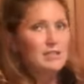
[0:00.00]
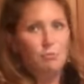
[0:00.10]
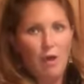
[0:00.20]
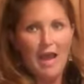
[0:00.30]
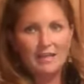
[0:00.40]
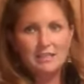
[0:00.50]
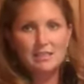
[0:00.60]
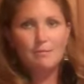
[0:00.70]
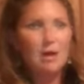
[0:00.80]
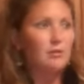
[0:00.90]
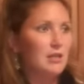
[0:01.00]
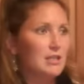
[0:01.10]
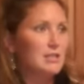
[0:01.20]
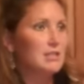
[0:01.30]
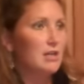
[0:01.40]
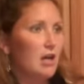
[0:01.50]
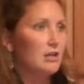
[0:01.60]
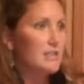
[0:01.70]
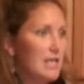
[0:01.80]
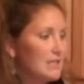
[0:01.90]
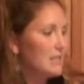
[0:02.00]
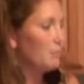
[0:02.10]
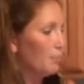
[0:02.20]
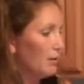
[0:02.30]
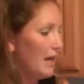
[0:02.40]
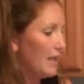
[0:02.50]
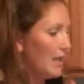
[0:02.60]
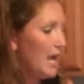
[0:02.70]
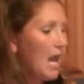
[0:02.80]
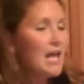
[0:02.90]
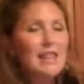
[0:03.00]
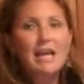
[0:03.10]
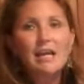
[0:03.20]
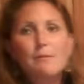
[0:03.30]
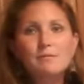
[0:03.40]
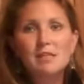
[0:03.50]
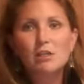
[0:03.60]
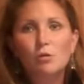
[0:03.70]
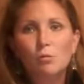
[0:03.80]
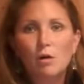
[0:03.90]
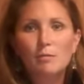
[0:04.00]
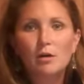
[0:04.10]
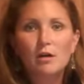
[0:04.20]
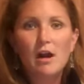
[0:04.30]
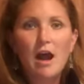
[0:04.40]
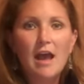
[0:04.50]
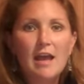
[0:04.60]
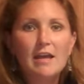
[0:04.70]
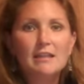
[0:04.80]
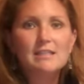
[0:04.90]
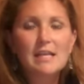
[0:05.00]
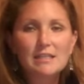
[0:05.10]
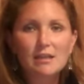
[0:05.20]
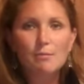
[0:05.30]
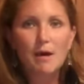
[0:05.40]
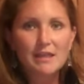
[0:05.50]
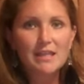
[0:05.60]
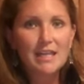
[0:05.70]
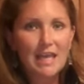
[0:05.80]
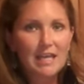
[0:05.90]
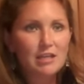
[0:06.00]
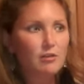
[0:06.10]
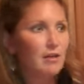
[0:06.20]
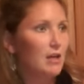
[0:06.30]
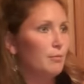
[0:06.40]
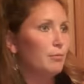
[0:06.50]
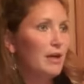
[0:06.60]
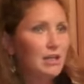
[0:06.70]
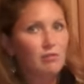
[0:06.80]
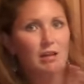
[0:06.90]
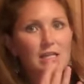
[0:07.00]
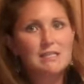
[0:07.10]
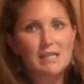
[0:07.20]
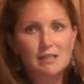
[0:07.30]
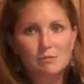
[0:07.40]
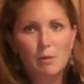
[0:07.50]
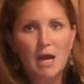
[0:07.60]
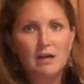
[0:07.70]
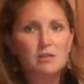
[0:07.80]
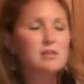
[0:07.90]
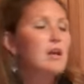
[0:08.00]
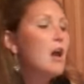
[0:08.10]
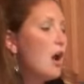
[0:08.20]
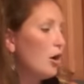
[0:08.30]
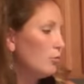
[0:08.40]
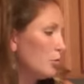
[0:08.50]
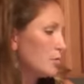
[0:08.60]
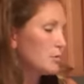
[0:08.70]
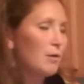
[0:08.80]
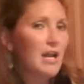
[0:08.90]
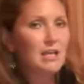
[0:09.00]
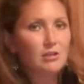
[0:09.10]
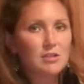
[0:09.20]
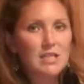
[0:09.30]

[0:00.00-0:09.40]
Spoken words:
some wax to melt. This is our Scentsy brick that comes in your Warmer and Scent of the Month kit. You get a brick, you get 6 bars, a room spray, and your